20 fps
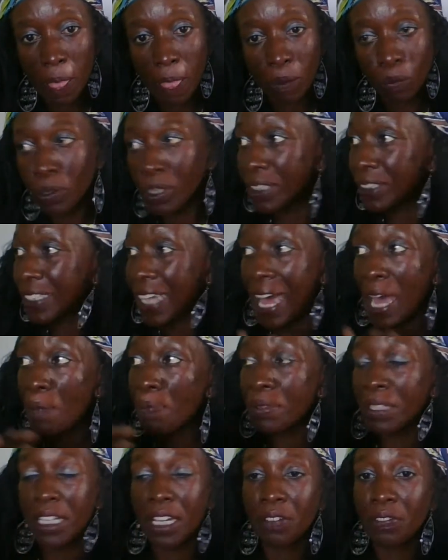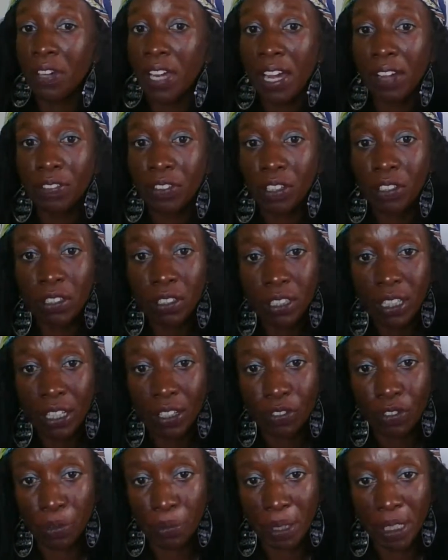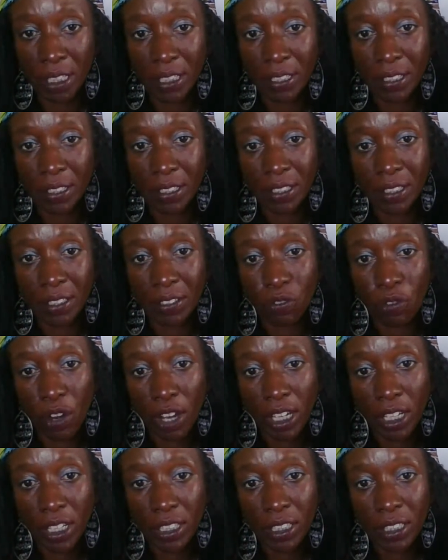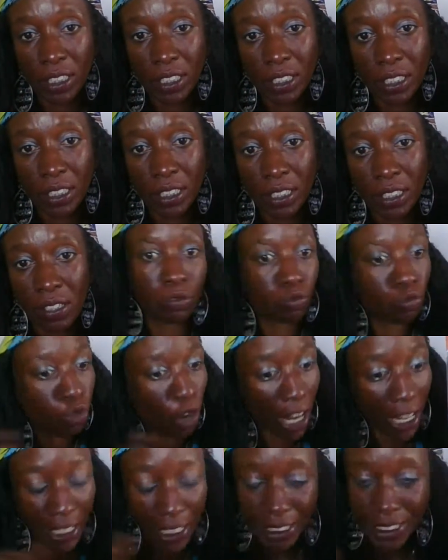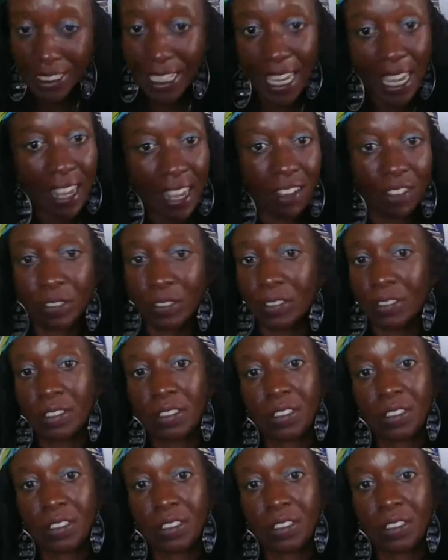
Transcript: What does happily ever after look like for me, right? Write it down.